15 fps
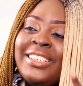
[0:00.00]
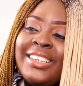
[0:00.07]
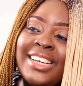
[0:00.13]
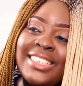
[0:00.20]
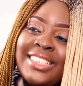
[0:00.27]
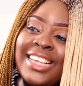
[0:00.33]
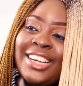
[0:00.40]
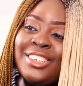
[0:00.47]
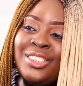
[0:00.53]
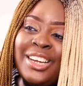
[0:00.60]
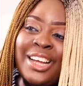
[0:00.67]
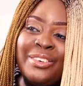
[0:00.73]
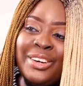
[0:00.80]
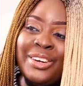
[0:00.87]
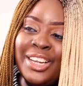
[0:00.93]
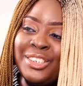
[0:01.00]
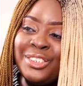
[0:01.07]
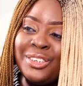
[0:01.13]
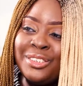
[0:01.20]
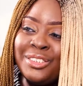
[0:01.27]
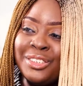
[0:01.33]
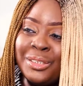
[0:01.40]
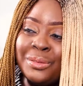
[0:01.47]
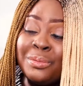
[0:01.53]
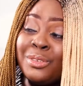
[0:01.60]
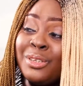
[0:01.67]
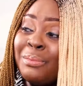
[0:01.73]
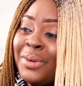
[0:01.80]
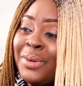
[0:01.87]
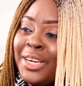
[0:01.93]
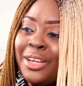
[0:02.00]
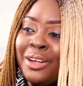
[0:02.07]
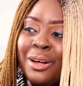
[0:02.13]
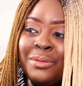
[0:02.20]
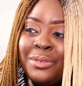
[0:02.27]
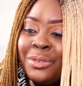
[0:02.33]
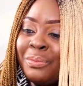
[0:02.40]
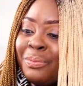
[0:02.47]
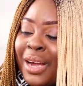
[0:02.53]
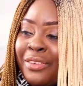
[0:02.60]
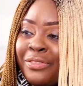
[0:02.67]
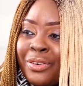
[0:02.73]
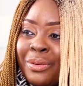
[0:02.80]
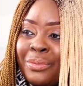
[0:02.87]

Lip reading: with transactional relationships, somebody comes to buy